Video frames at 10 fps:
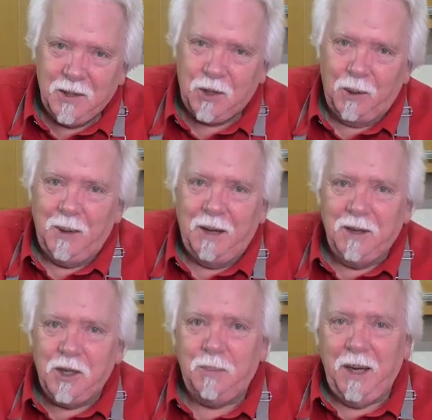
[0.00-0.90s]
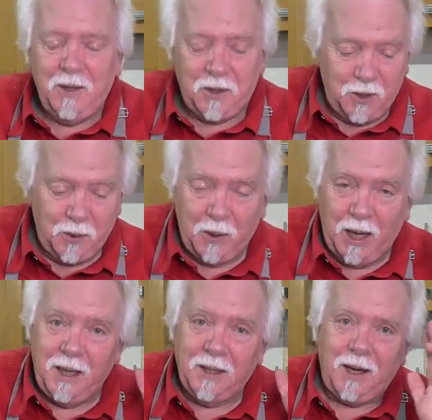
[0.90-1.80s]
So I'm having to make do,
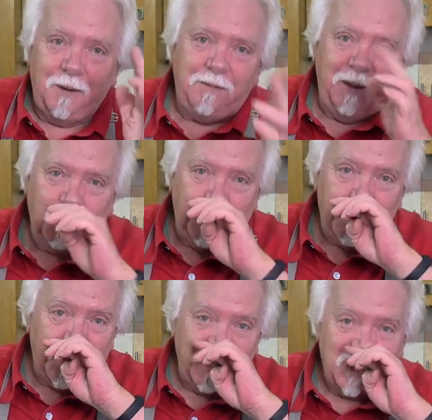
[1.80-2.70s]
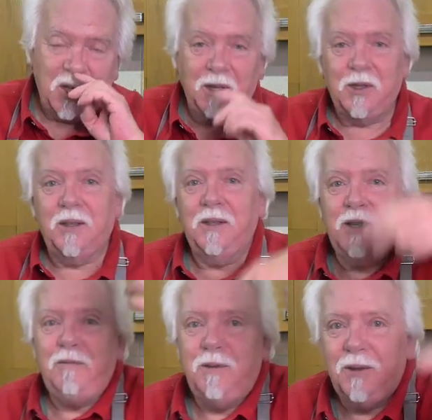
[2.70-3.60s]
and I've found a website that tells you the
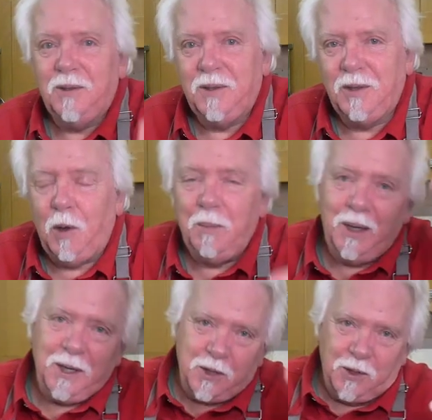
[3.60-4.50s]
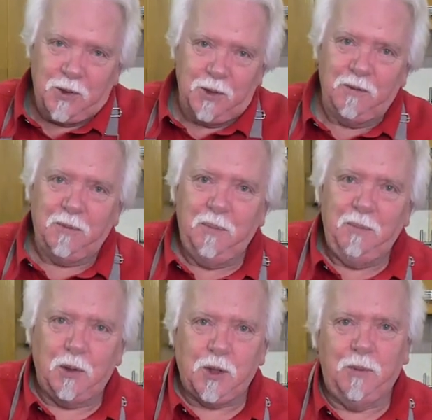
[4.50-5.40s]
different combinations of
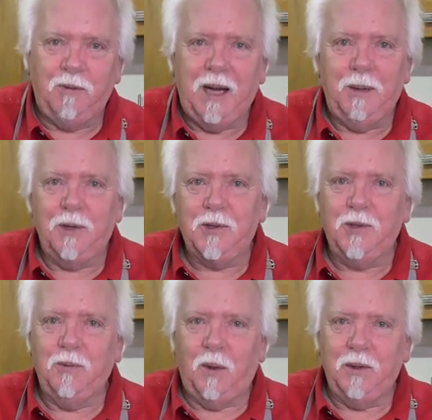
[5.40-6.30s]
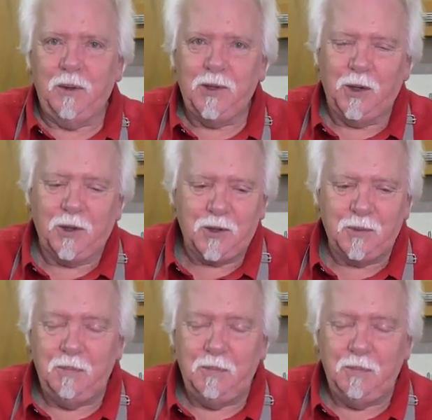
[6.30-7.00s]
possible flours and what the results